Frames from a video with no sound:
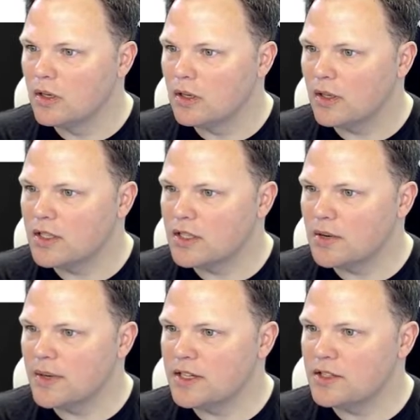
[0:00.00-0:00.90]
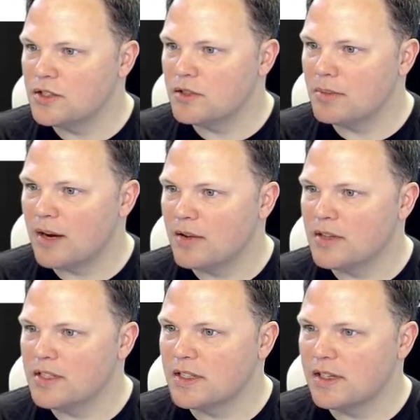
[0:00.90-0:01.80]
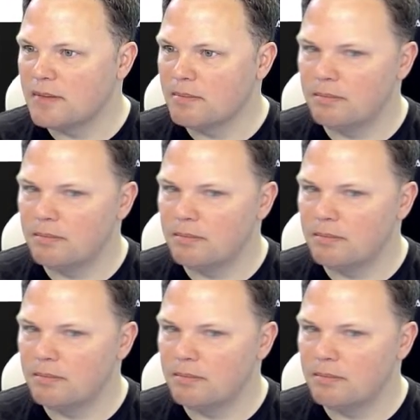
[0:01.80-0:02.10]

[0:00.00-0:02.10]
Let's go into power and sleep.